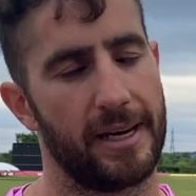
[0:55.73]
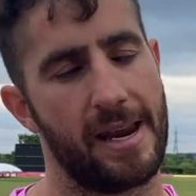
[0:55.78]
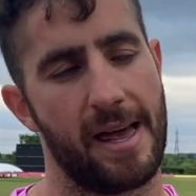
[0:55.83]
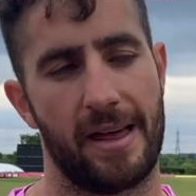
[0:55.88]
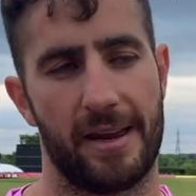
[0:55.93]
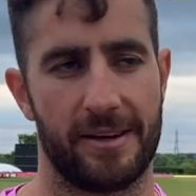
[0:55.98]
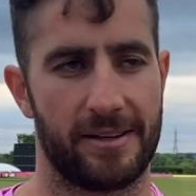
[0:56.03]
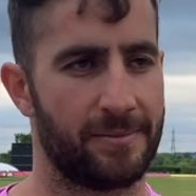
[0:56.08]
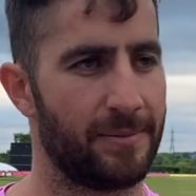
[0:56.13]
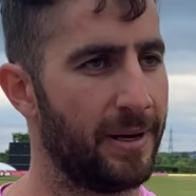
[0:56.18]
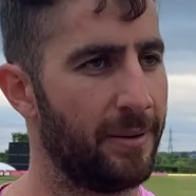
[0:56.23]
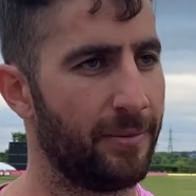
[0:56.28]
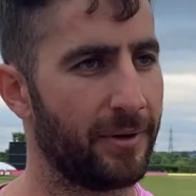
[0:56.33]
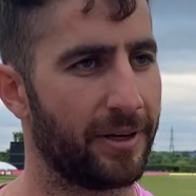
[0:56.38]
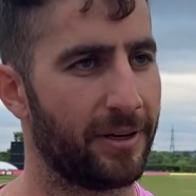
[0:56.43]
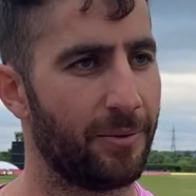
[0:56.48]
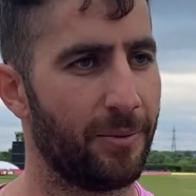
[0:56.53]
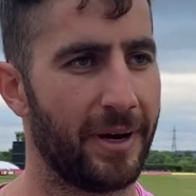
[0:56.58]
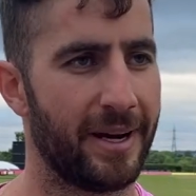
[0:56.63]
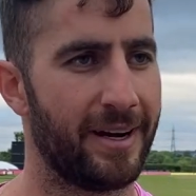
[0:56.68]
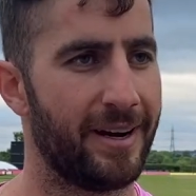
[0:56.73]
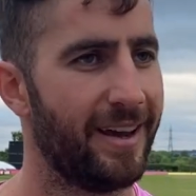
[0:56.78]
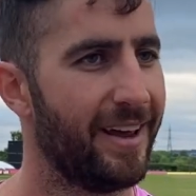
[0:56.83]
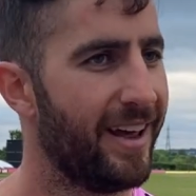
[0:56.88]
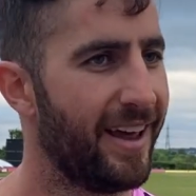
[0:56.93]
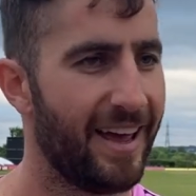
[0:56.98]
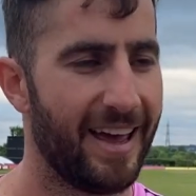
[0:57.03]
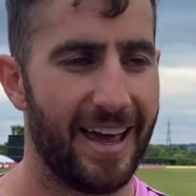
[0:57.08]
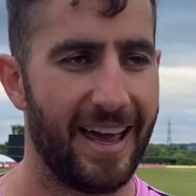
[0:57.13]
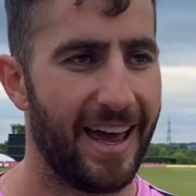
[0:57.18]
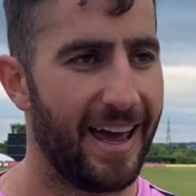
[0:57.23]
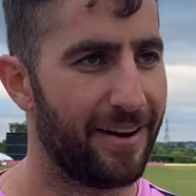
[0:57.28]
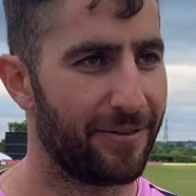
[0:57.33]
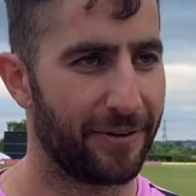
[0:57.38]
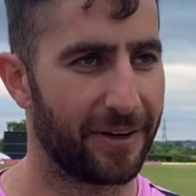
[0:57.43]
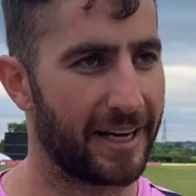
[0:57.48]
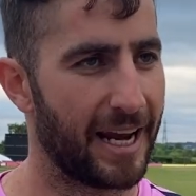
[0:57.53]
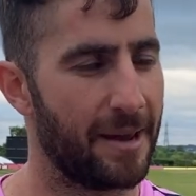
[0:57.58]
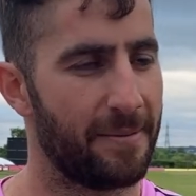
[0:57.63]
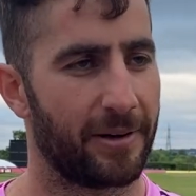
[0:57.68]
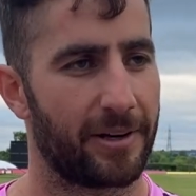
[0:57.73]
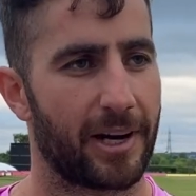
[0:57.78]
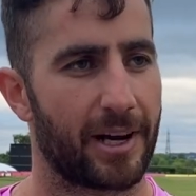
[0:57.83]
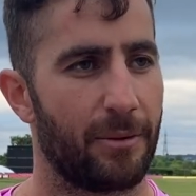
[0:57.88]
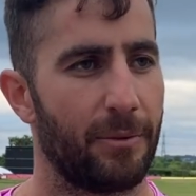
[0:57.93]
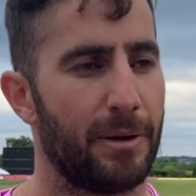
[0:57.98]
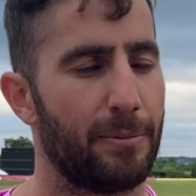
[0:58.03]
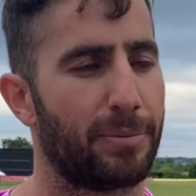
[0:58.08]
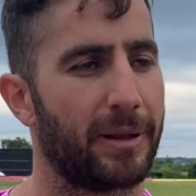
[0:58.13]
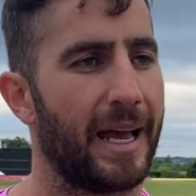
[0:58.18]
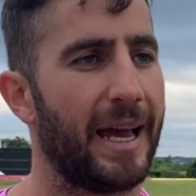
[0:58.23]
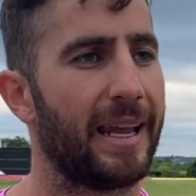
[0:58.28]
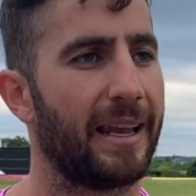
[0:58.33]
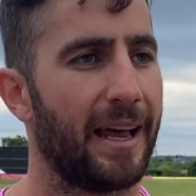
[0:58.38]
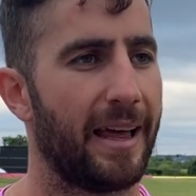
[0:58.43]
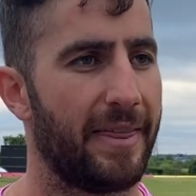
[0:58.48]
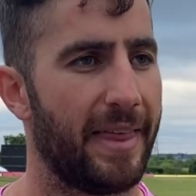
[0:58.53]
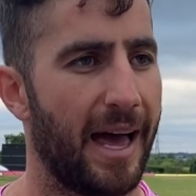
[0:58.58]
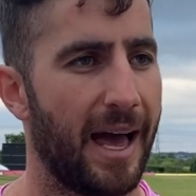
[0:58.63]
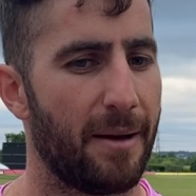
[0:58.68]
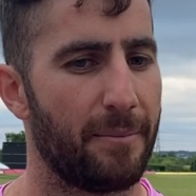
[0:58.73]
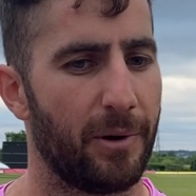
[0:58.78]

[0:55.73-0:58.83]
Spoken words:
Now, that doesn't mean we're going to win every game of cricket we play like that,